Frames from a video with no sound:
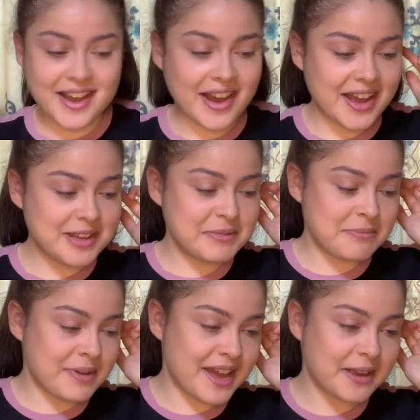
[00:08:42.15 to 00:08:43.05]
I'll
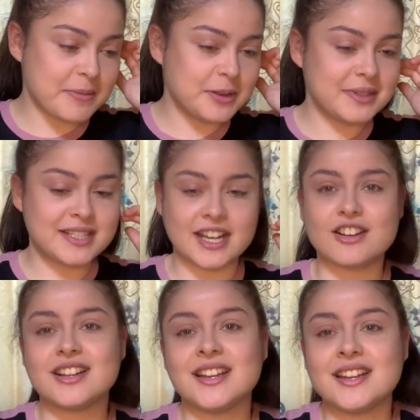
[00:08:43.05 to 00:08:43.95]
be back
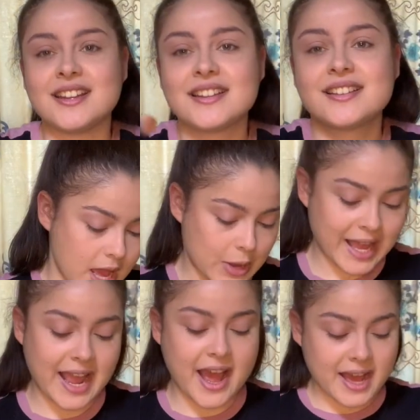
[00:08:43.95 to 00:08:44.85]
momentarily.
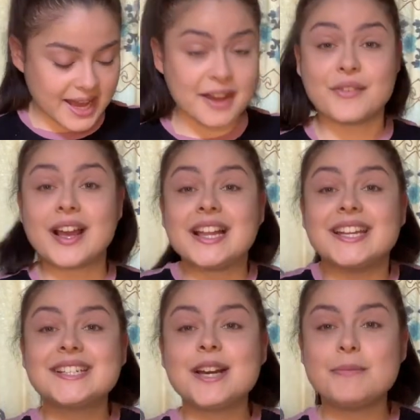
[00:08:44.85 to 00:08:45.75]
Okay, I have
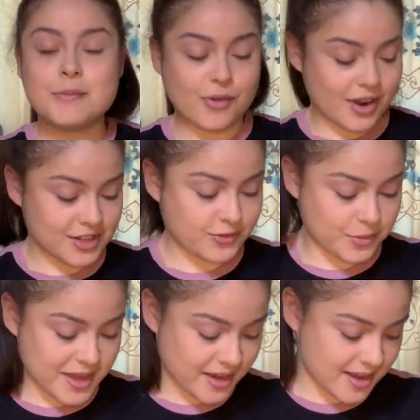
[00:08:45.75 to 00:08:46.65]
cleaned up my brush
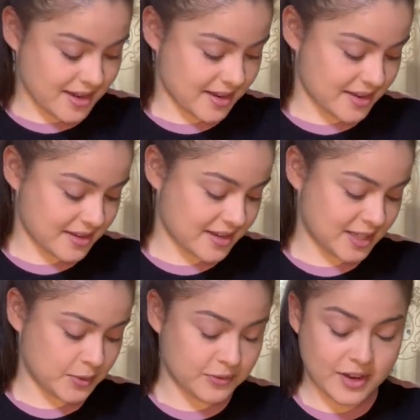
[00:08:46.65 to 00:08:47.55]
from that colour because
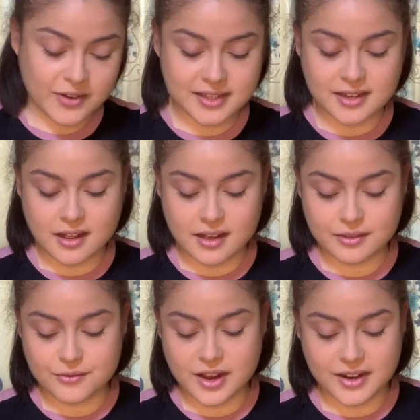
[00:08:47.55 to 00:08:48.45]
it was very
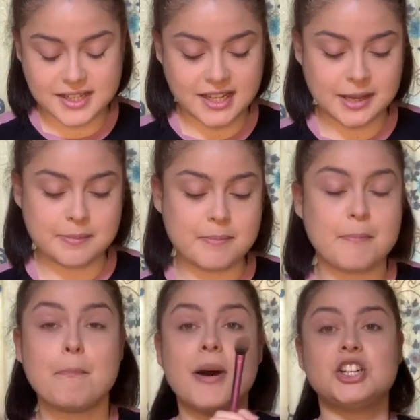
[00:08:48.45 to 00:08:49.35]
dark, very deep,
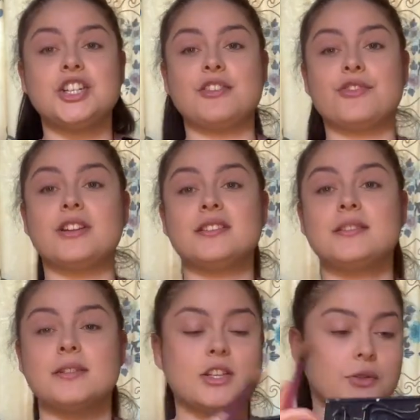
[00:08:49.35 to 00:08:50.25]
much
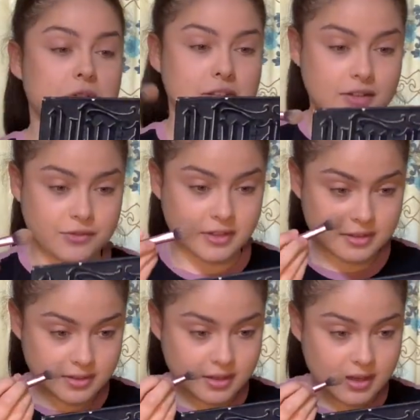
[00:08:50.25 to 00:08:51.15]
difference, huge
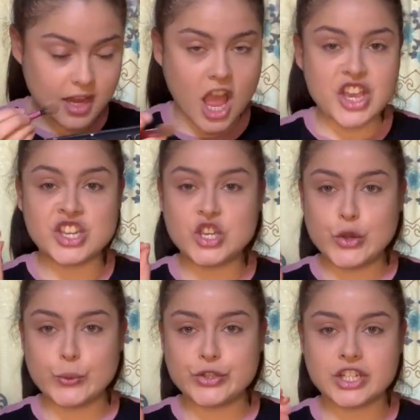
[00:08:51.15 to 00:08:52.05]
difference,
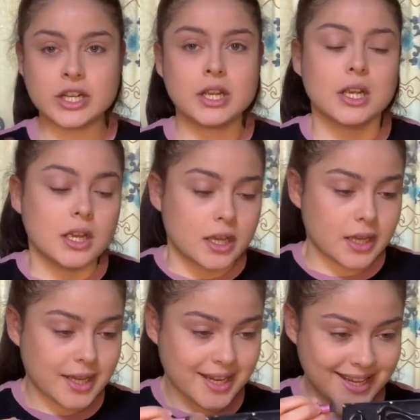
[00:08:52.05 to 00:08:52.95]
huge.
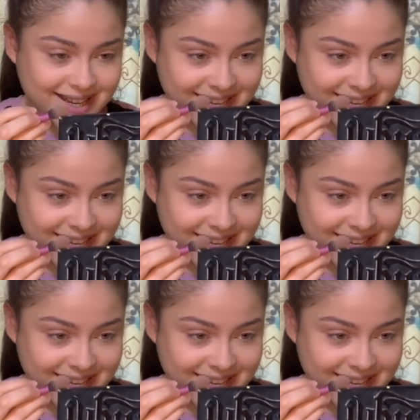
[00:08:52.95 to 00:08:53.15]
And